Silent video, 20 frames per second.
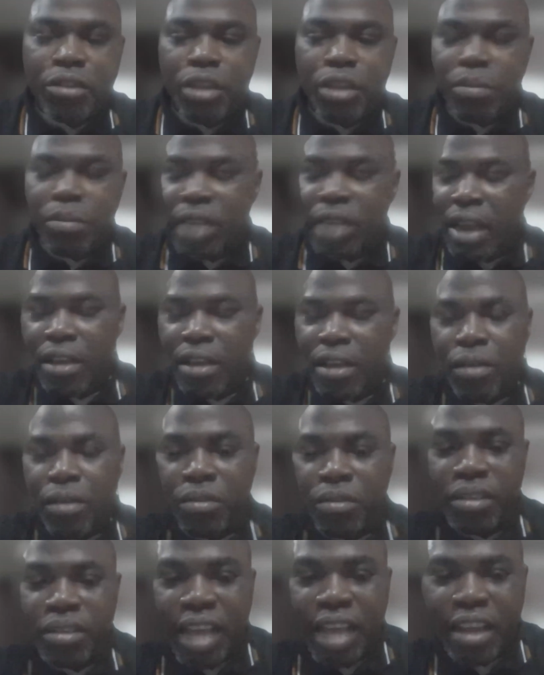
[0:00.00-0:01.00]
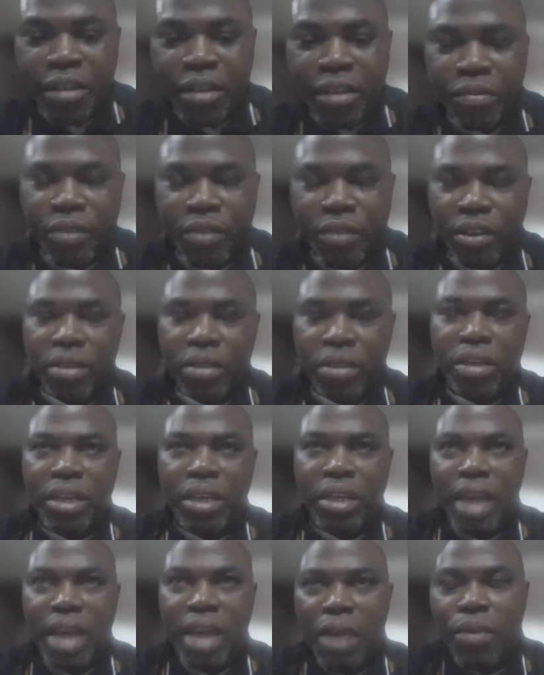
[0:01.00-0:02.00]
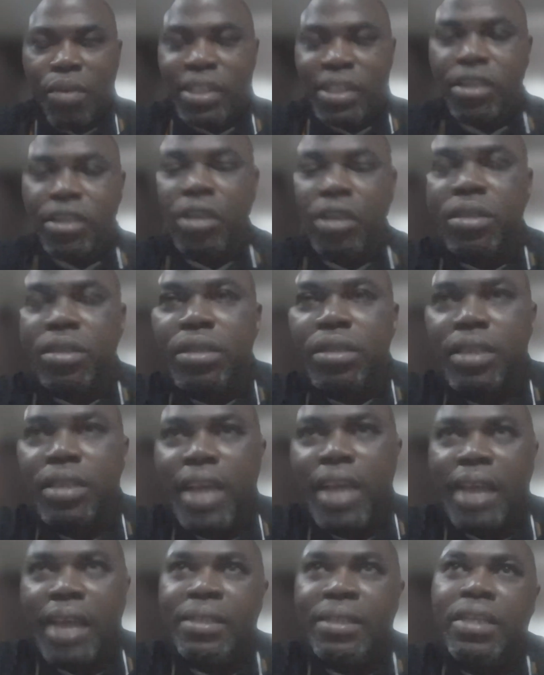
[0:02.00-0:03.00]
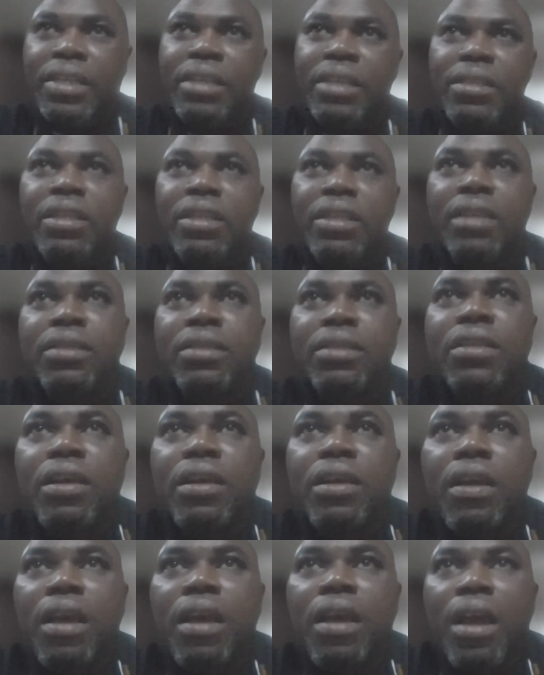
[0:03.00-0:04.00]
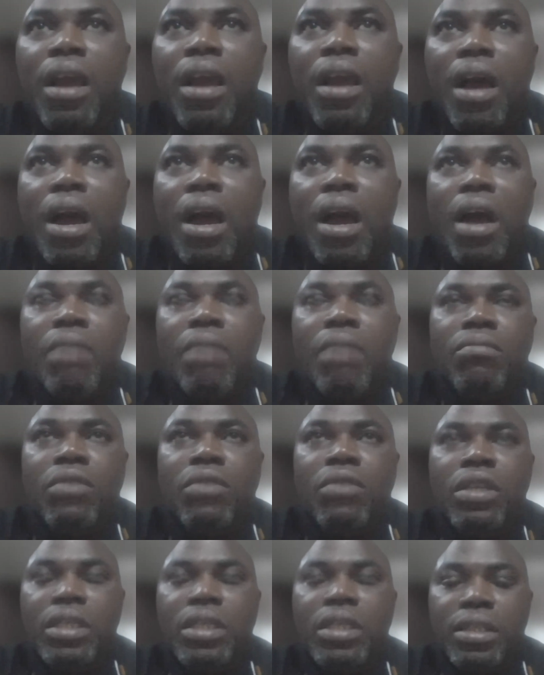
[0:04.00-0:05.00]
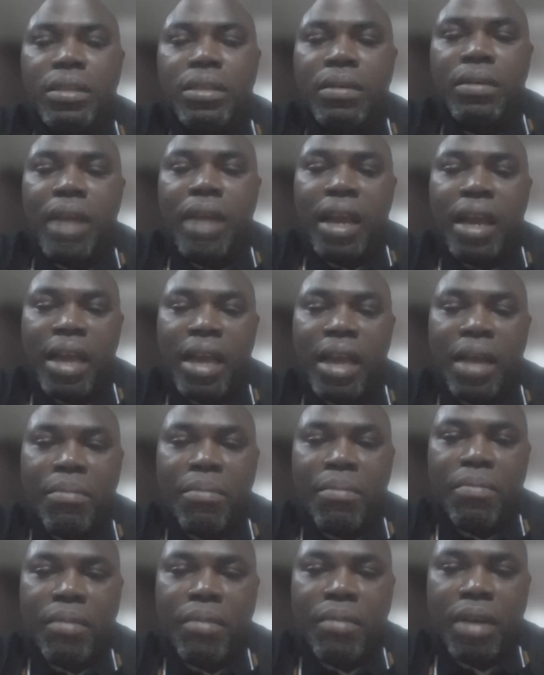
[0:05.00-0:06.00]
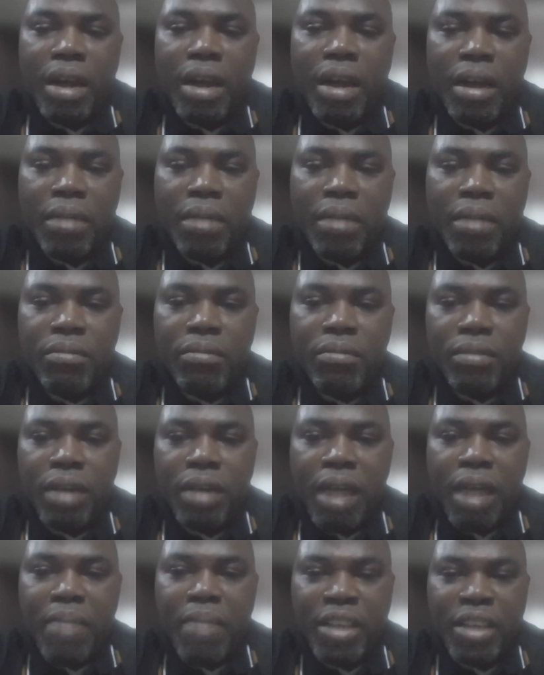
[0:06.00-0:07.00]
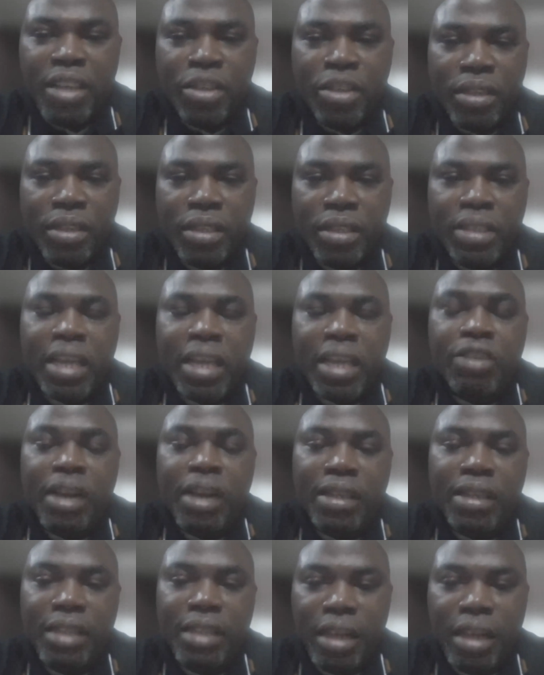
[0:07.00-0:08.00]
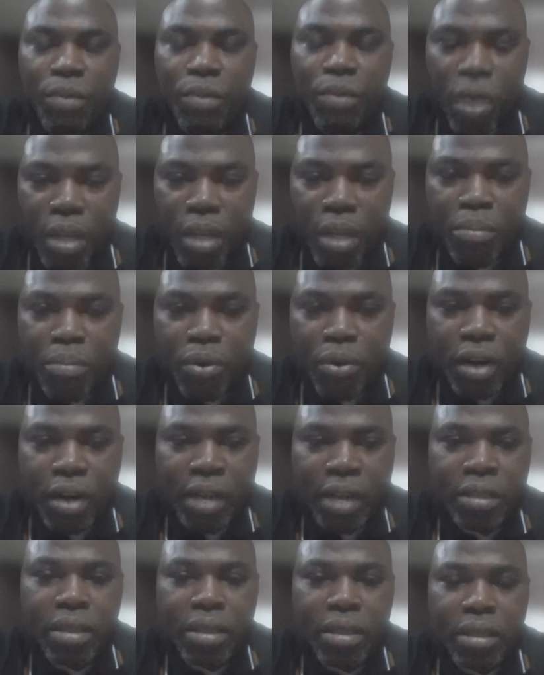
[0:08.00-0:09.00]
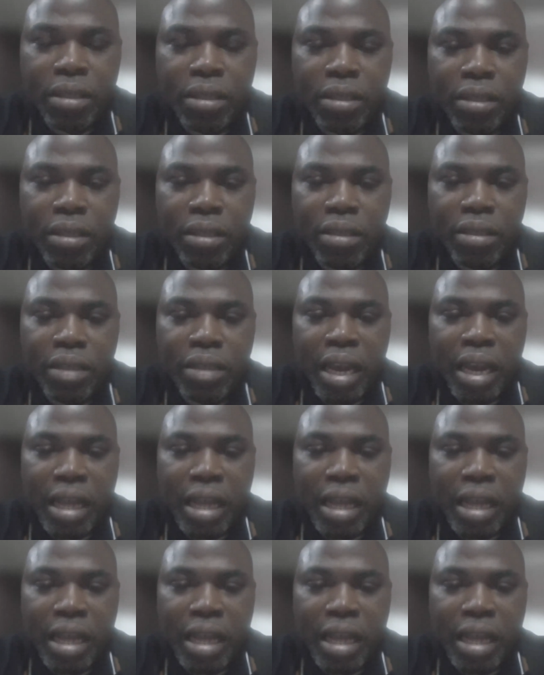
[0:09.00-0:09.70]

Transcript: Tom. Thank you. Thank you for that question. Yes, it's, it's um, this, like um, um, I mentioned, this is actually still a work in progress. It's, it's an